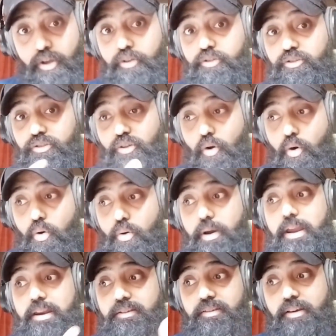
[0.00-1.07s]
So
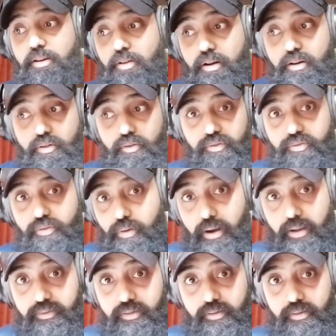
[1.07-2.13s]
it's a good news for
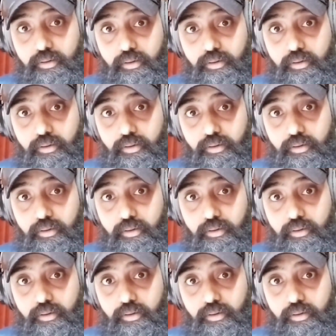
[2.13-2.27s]
us.